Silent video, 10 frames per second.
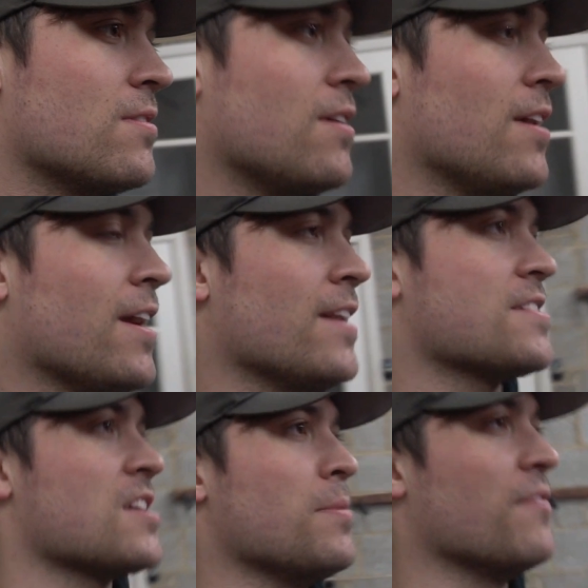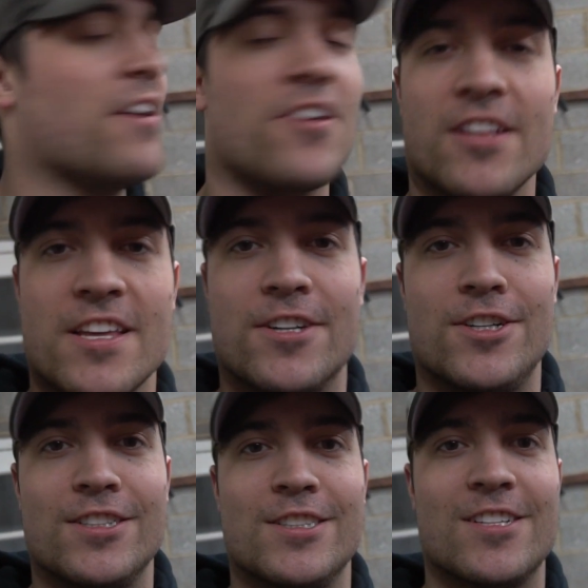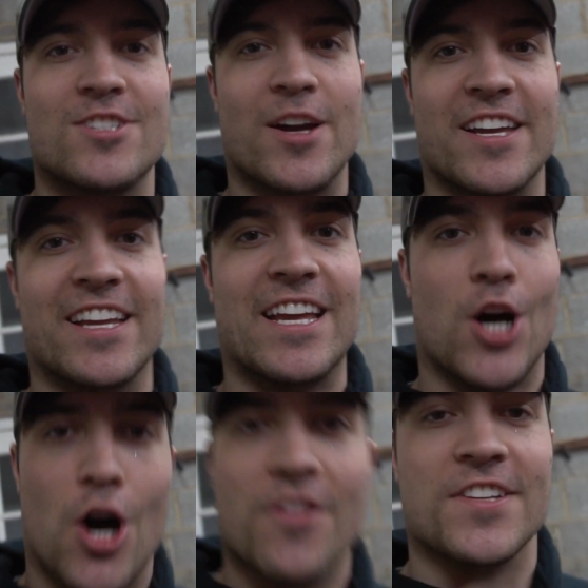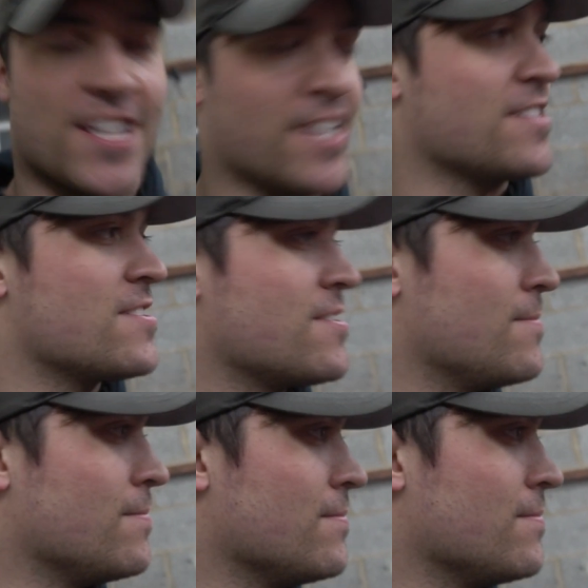and it's going to be very illegal, so I can get all the tickets.